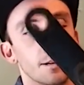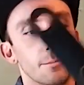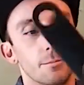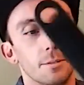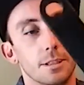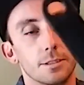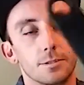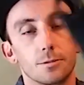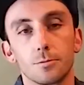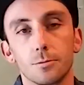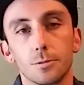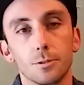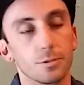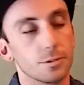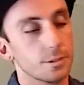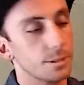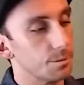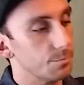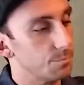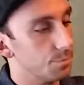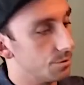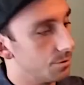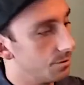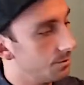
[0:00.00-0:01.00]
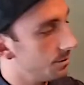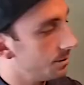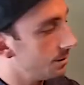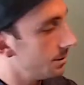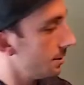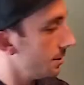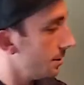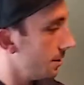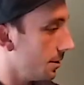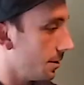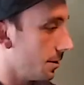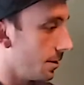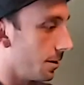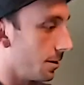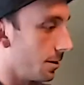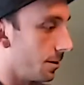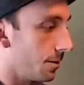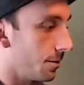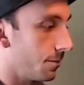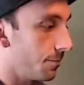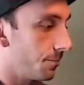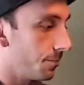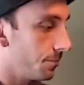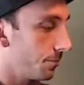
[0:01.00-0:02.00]
I mean, it's real simple.
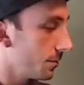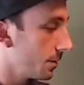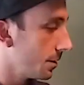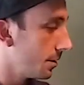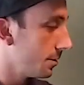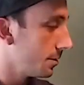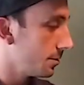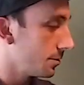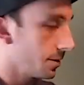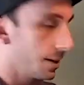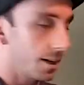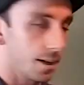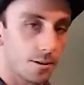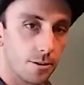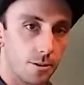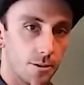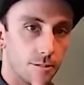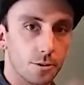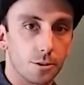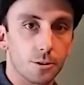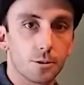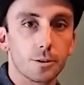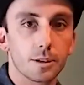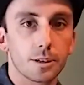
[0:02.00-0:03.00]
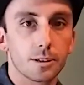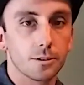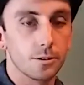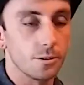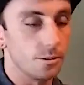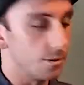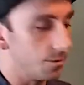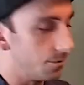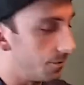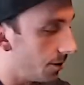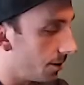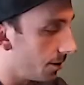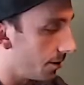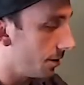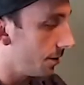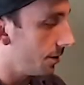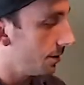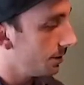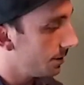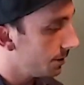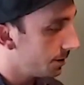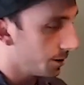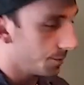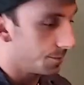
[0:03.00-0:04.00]
Yeah, I'll do a quick
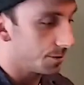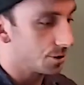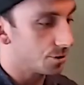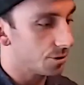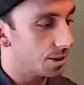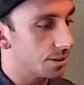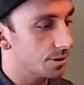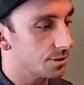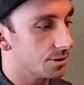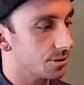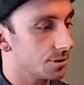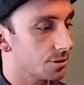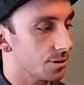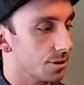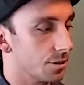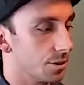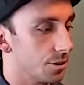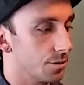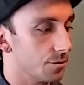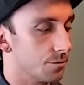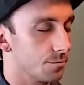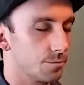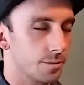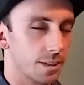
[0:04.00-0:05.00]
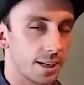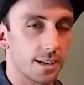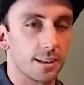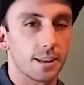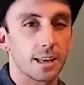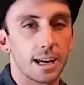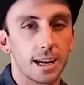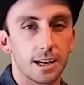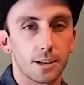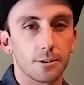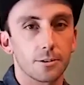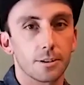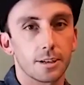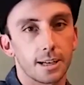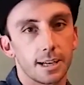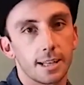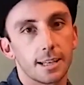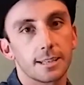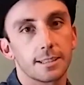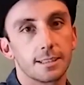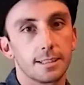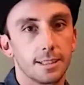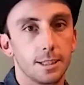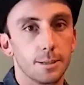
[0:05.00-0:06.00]
little demonstration to show you kind of the angle that
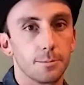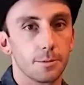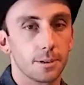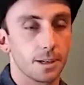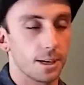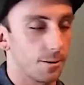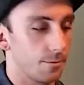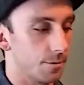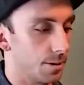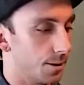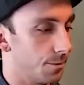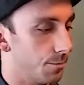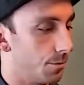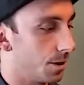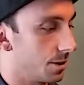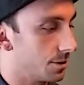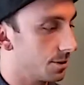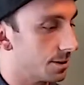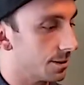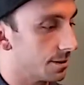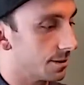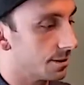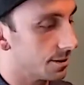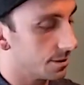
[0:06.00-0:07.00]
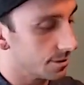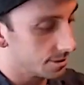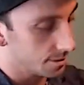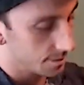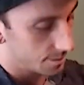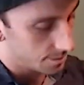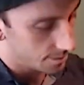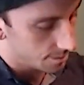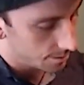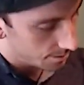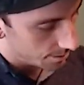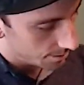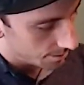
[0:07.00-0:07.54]
I like to keep it at when I'm watching things.